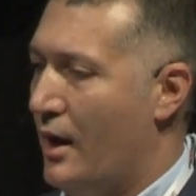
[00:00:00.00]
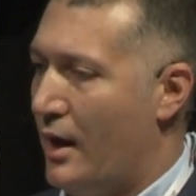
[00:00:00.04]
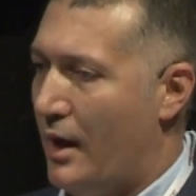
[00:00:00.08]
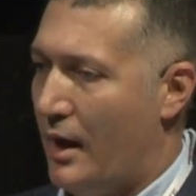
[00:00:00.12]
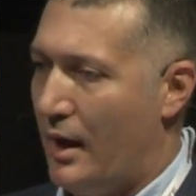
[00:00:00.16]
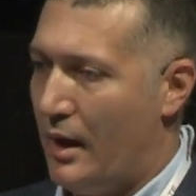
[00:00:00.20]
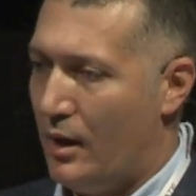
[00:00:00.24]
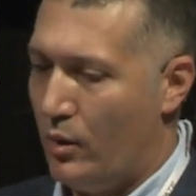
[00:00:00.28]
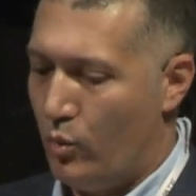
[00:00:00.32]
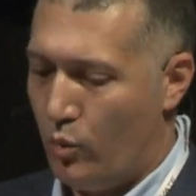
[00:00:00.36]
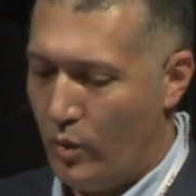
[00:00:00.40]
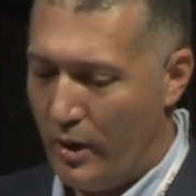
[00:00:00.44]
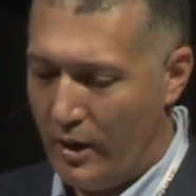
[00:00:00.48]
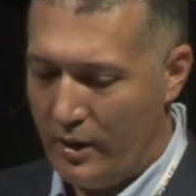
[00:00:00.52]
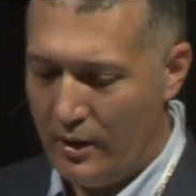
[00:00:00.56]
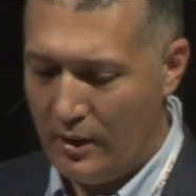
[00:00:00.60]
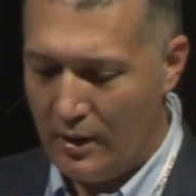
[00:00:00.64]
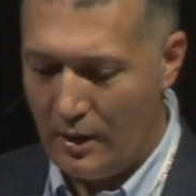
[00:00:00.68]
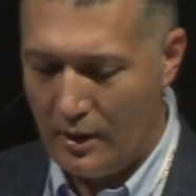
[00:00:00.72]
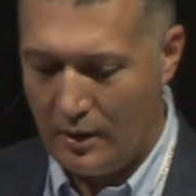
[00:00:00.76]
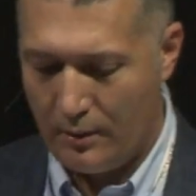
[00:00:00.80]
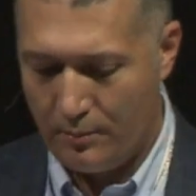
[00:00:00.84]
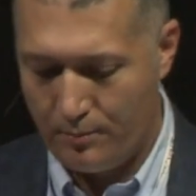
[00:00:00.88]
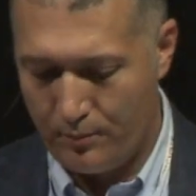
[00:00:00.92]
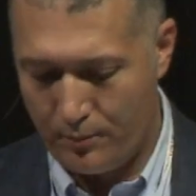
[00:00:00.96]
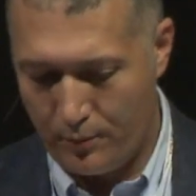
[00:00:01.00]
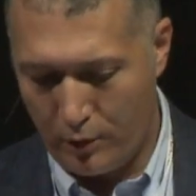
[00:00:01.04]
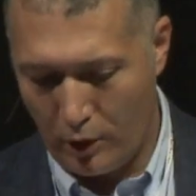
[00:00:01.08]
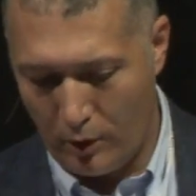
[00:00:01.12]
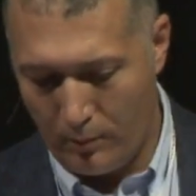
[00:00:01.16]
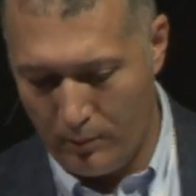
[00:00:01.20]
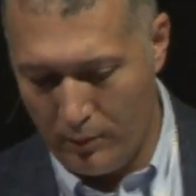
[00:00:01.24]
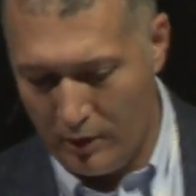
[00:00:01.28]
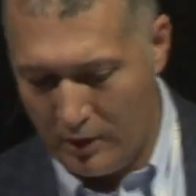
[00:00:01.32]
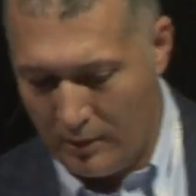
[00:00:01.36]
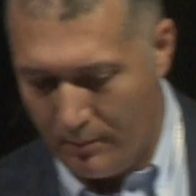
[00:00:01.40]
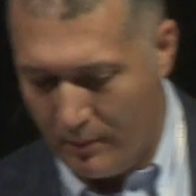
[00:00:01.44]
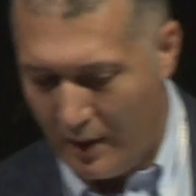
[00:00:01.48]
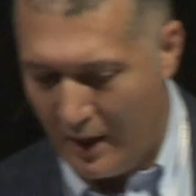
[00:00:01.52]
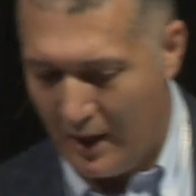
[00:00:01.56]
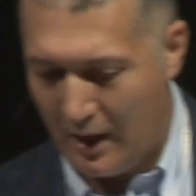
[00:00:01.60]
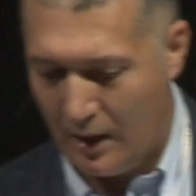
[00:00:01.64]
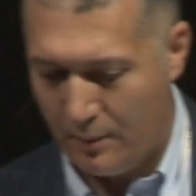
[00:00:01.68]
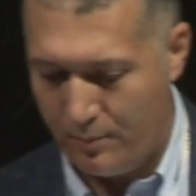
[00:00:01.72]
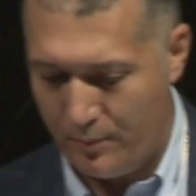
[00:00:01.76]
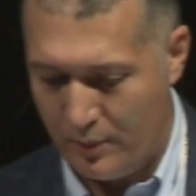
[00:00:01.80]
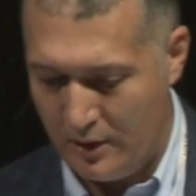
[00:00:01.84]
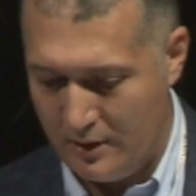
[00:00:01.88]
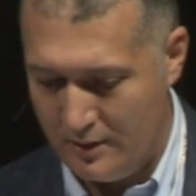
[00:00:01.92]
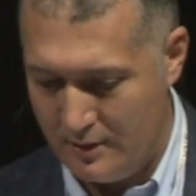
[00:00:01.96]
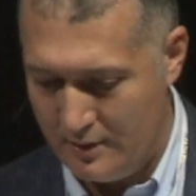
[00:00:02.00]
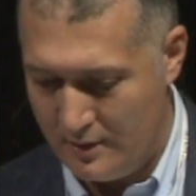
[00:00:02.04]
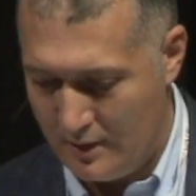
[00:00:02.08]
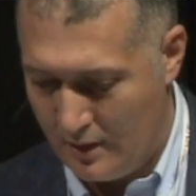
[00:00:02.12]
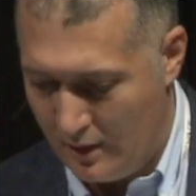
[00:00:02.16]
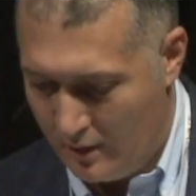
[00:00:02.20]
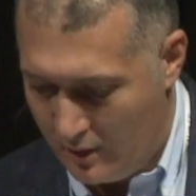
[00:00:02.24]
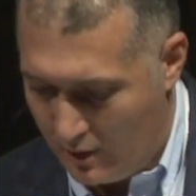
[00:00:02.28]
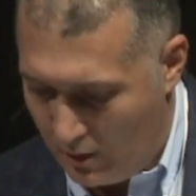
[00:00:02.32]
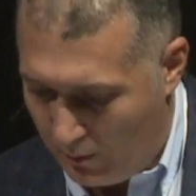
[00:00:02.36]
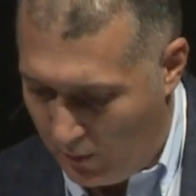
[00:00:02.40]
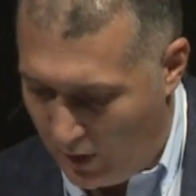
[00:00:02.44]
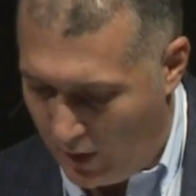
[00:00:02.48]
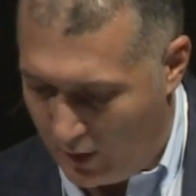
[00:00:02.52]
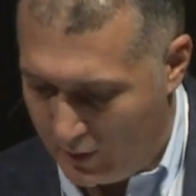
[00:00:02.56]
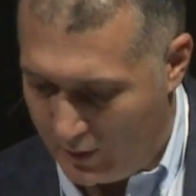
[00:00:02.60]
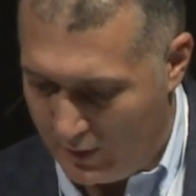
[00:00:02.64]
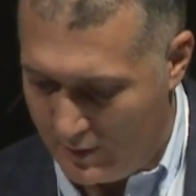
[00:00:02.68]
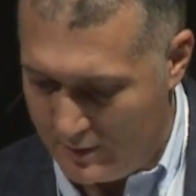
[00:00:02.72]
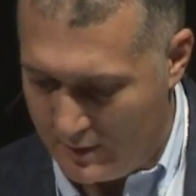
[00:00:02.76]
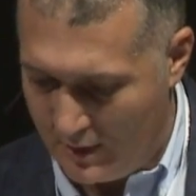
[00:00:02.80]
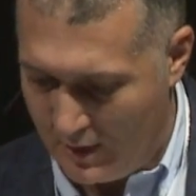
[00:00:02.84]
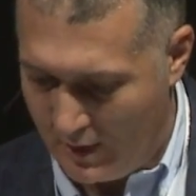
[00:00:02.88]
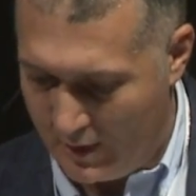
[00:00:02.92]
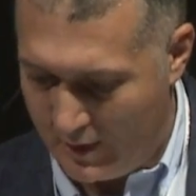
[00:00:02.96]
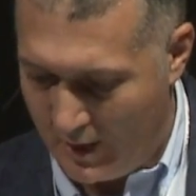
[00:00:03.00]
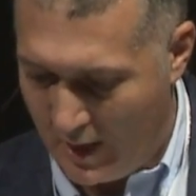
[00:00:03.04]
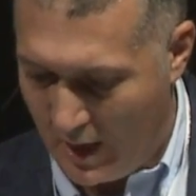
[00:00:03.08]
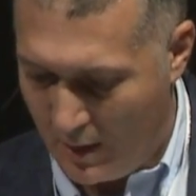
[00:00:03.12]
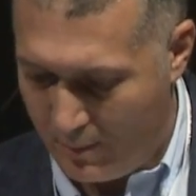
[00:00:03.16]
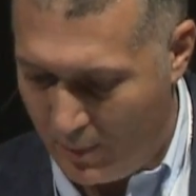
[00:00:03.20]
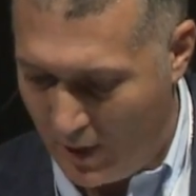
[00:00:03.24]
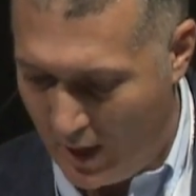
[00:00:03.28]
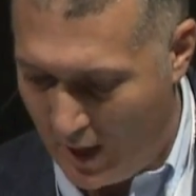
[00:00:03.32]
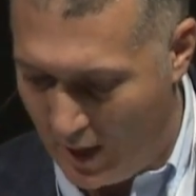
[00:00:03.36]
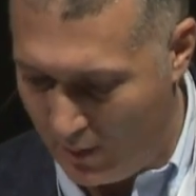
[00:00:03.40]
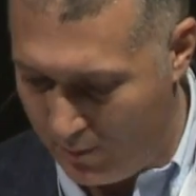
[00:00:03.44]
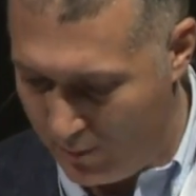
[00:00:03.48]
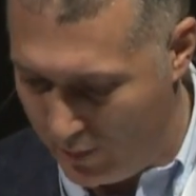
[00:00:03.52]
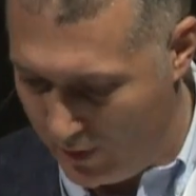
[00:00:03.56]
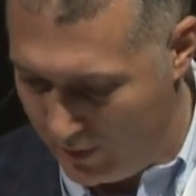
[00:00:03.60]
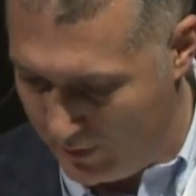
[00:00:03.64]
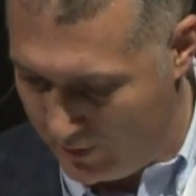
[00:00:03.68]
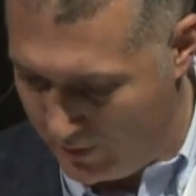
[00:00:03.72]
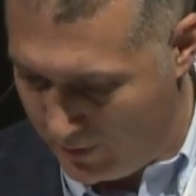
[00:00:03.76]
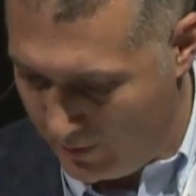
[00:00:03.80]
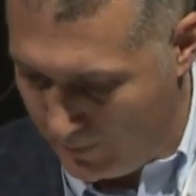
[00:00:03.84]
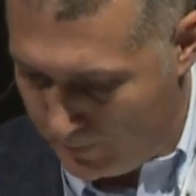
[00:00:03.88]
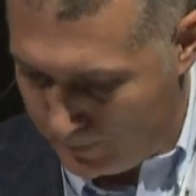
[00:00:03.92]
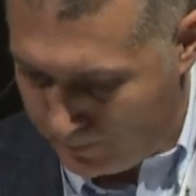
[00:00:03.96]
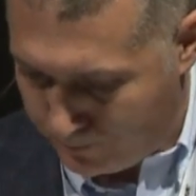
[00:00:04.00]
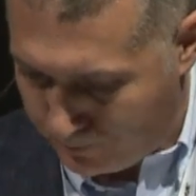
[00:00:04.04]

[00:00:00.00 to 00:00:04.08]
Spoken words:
And when a problem happens in the markets and a gap happens,